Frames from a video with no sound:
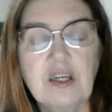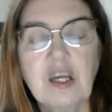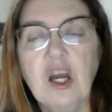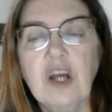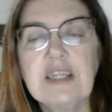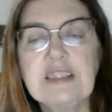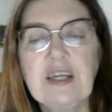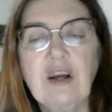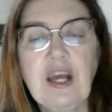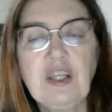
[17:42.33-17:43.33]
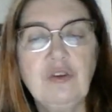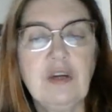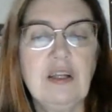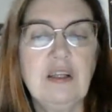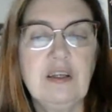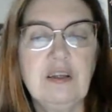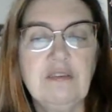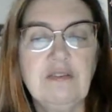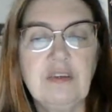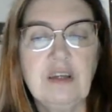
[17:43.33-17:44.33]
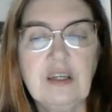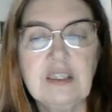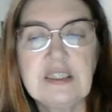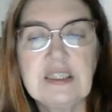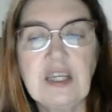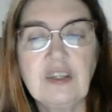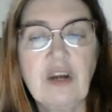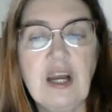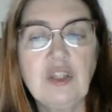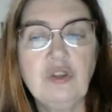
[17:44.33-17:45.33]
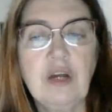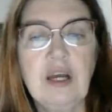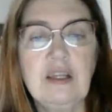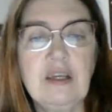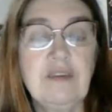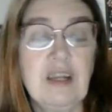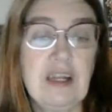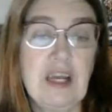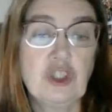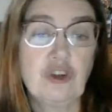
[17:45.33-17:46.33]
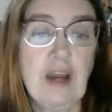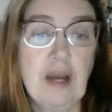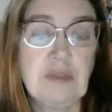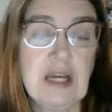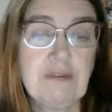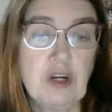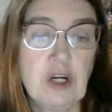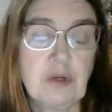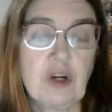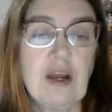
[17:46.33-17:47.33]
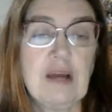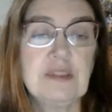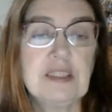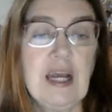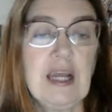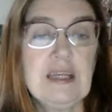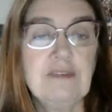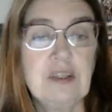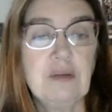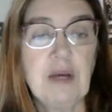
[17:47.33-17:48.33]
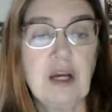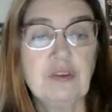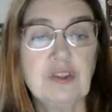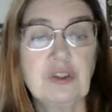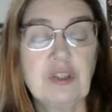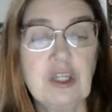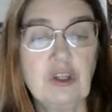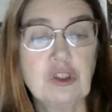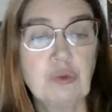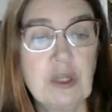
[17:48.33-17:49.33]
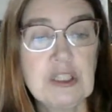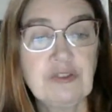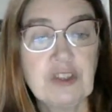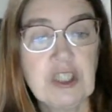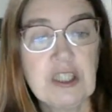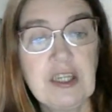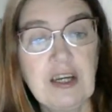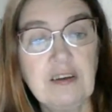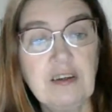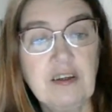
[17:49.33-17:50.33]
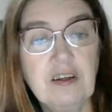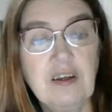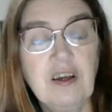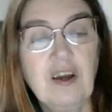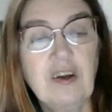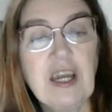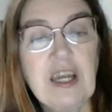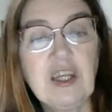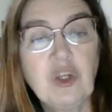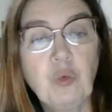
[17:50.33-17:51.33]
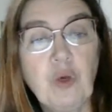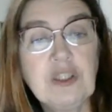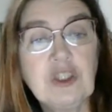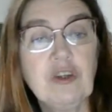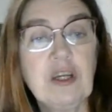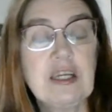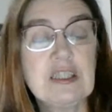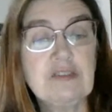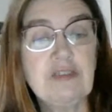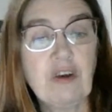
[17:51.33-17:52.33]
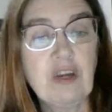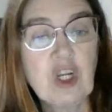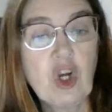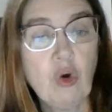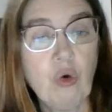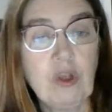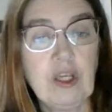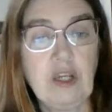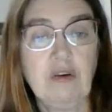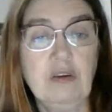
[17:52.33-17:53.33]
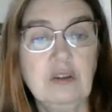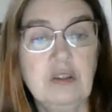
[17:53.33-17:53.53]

Okay, so I do not live, as Xander, I do not live in a natural habitat for hermit crabs. I live in the mountains or the hills of West Virginia. Okay, in the winter, it gets very cold here.